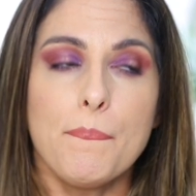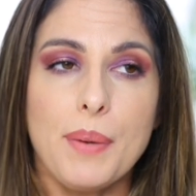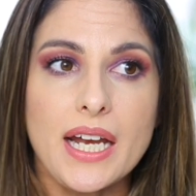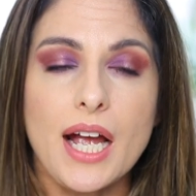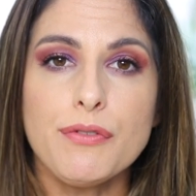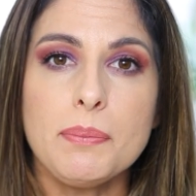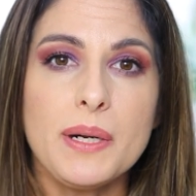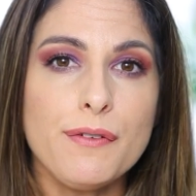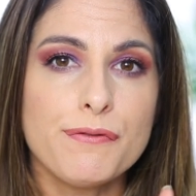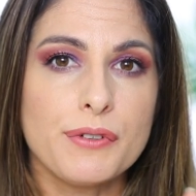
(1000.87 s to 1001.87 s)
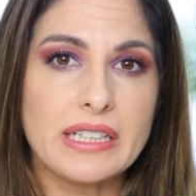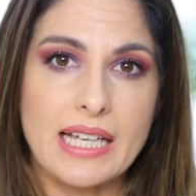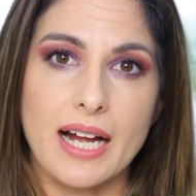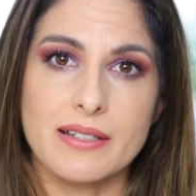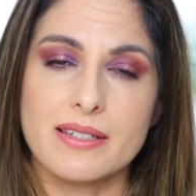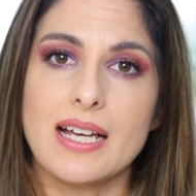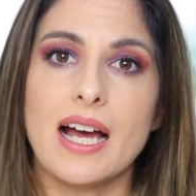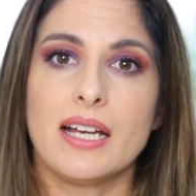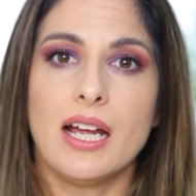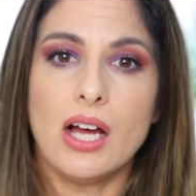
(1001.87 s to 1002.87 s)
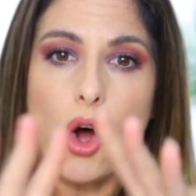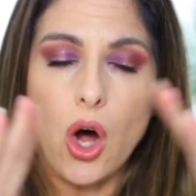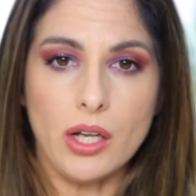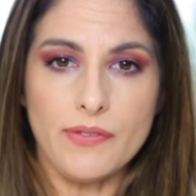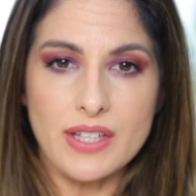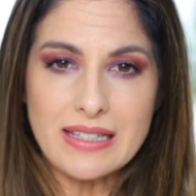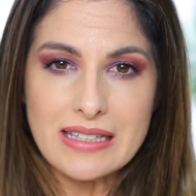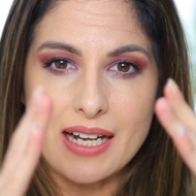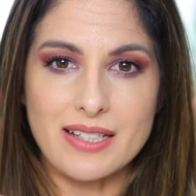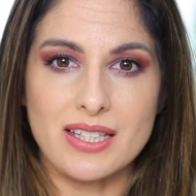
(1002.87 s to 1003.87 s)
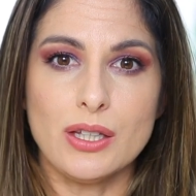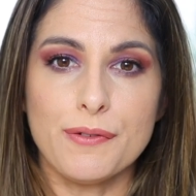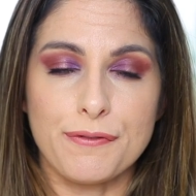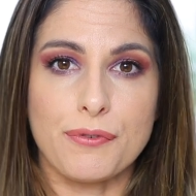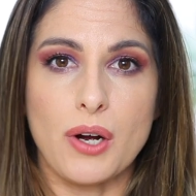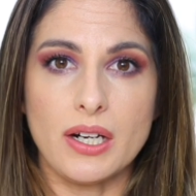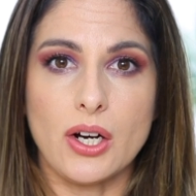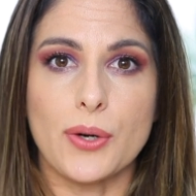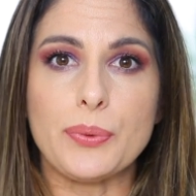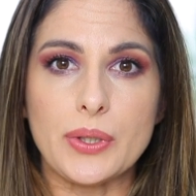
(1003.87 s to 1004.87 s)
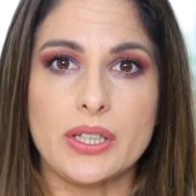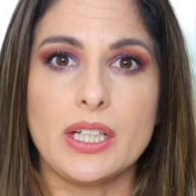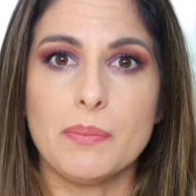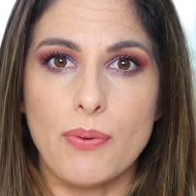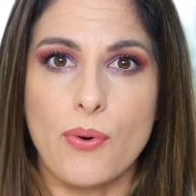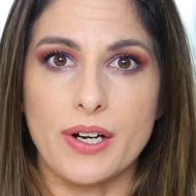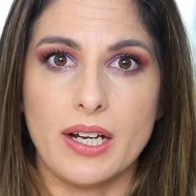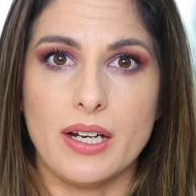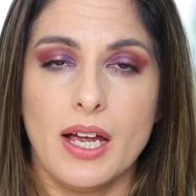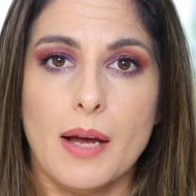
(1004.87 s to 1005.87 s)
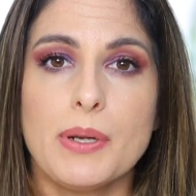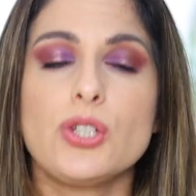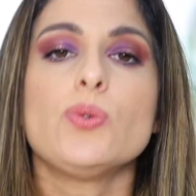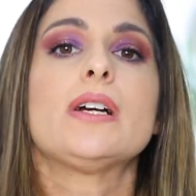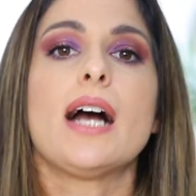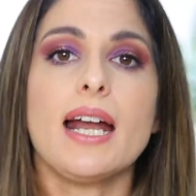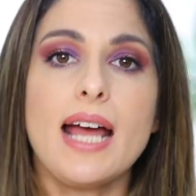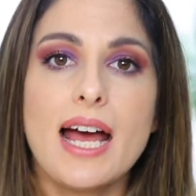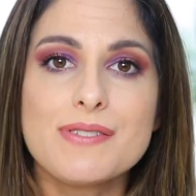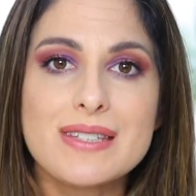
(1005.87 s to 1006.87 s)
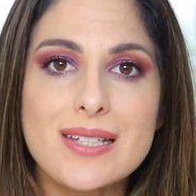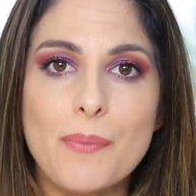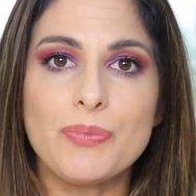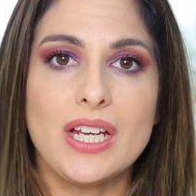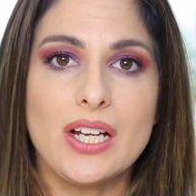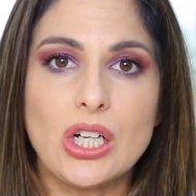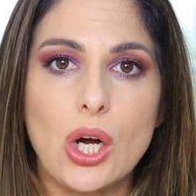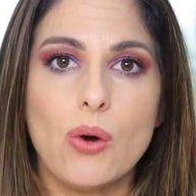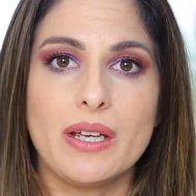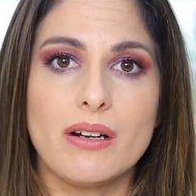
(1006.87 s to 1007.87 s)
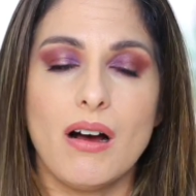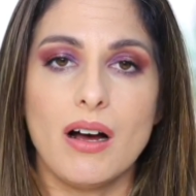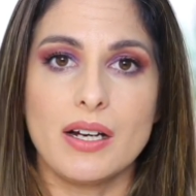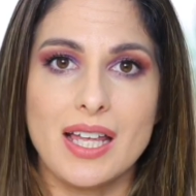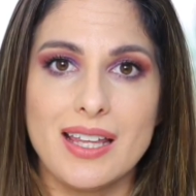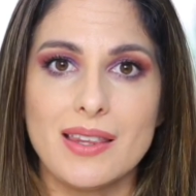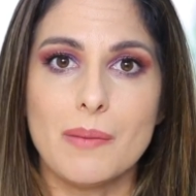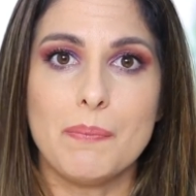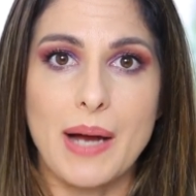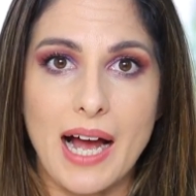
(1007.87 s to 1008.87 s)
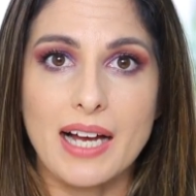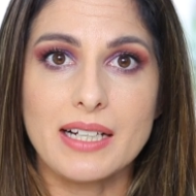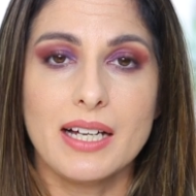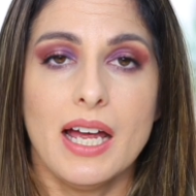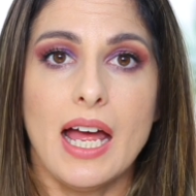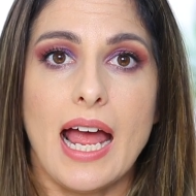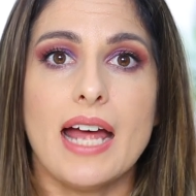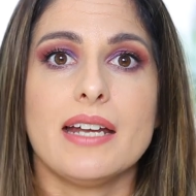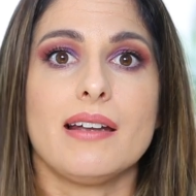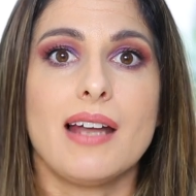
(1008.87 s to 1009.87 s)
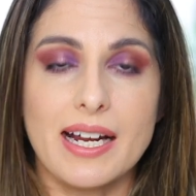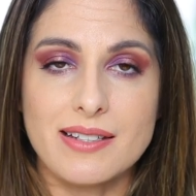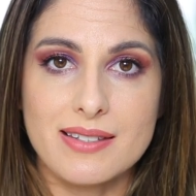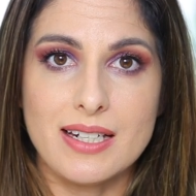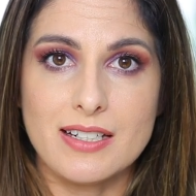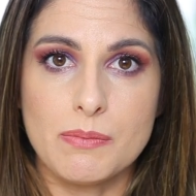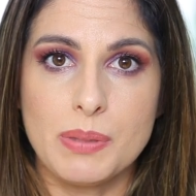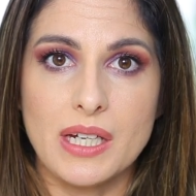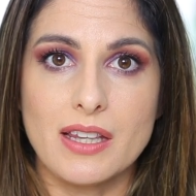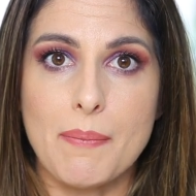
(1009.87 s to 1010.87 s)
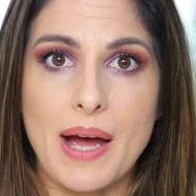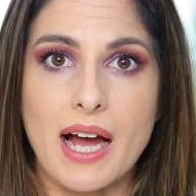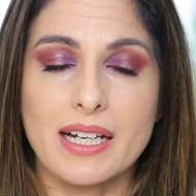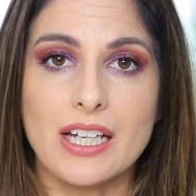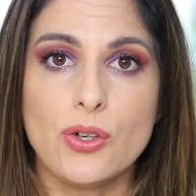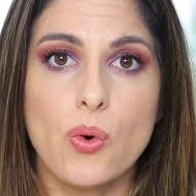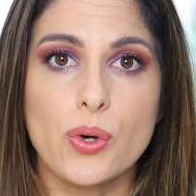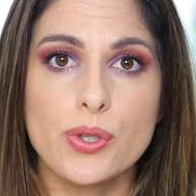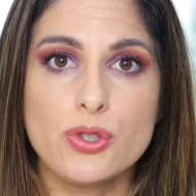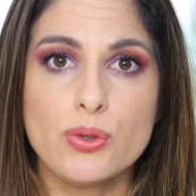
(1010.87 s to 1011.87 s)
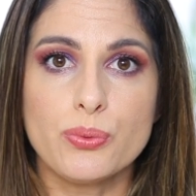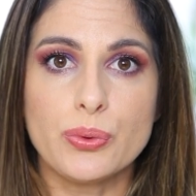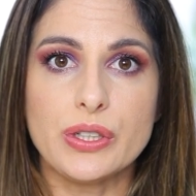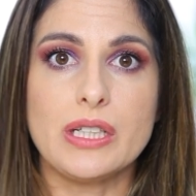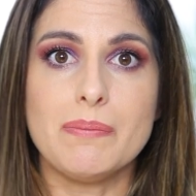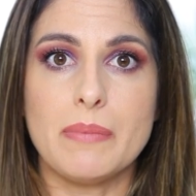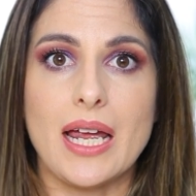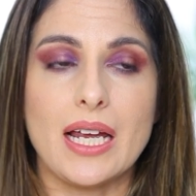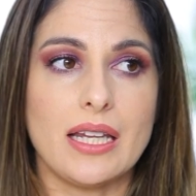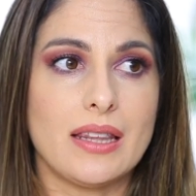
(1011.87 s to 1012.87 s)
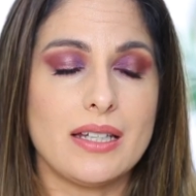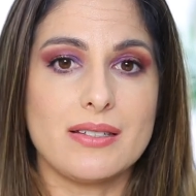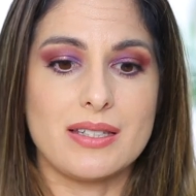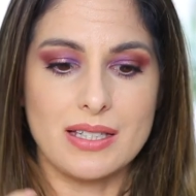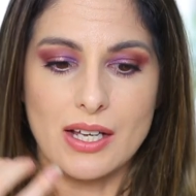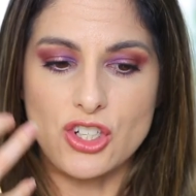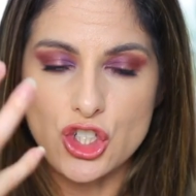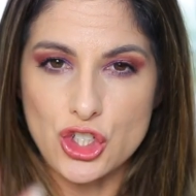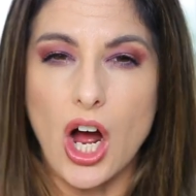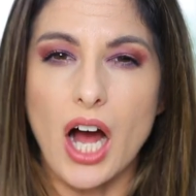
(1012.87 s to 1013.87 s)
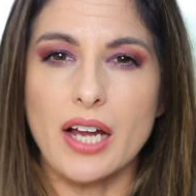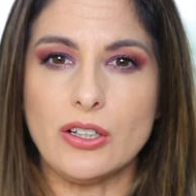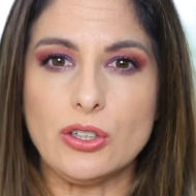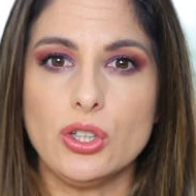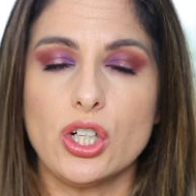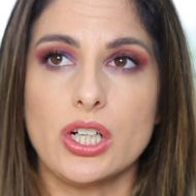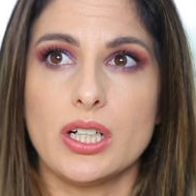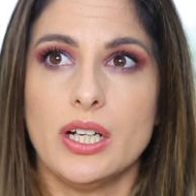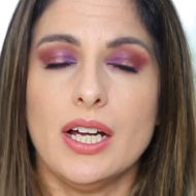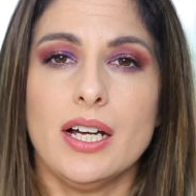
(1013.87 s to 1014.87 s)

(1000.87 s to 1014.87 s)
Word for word: But everybody forgets that all of these lights in the front are really important, but you gotta have something going on in the back and lights need to be in the back in order to really make this shot look